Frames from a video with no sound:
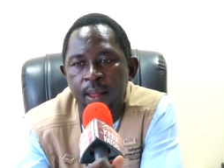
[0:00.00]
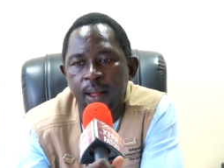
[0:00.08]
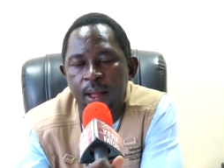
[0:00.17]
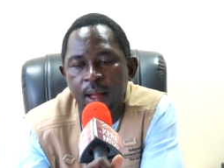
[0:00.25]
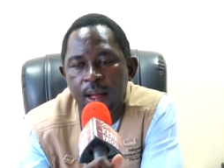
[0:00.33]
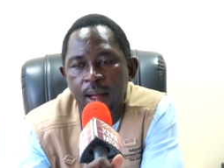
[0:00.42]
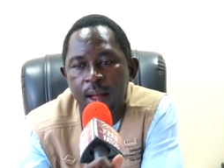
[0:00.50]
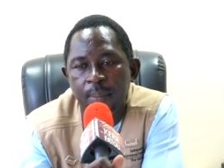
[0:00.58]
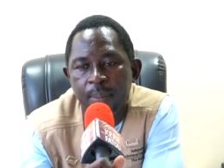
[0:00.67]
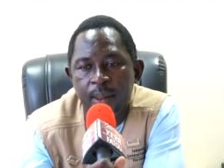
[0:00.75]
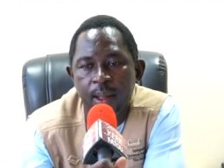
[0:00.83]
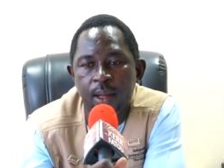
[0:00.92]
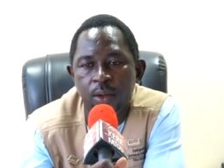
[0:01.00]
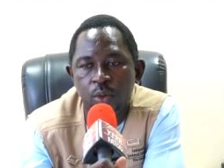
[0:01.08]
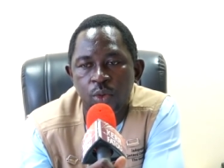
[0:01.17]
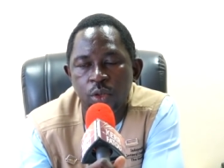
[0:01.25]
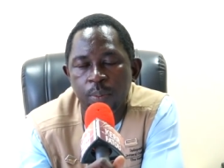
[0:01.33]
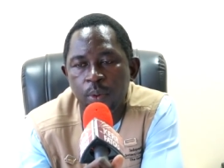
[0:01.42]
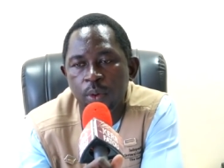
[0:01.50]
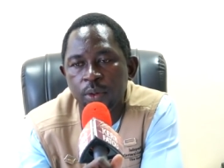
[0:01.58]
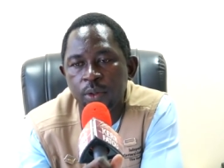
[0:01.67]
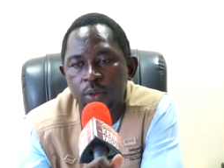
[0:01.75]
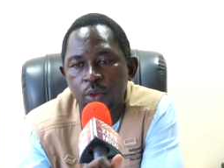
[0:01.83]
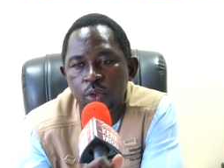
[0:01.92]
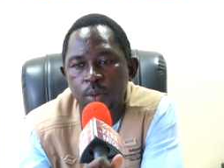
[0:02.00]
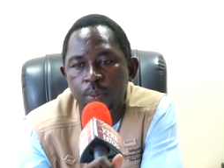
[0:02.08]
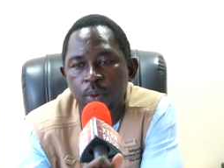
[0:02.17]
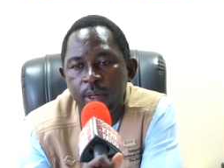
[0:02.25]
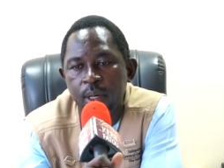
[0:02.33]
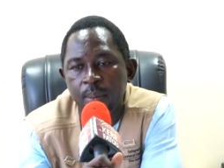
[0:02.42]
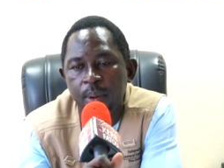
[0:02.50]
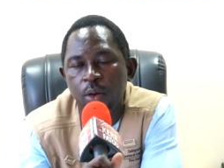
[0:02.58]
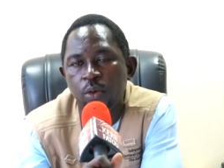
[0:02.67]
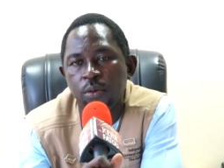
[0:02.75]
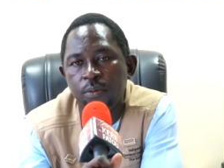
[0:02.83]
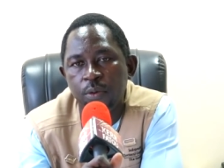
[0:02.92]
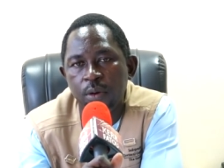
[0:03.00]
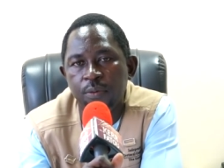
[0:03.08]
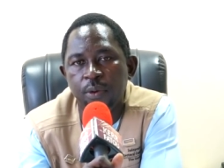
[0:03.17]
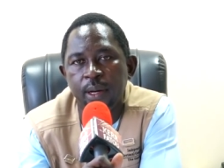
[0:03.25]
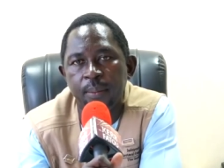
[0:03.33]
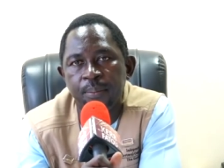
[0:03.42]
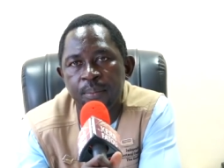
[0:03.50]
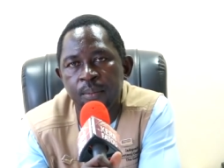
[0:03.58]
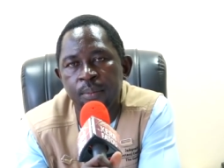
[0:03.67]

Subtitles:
to support them and to vote for them.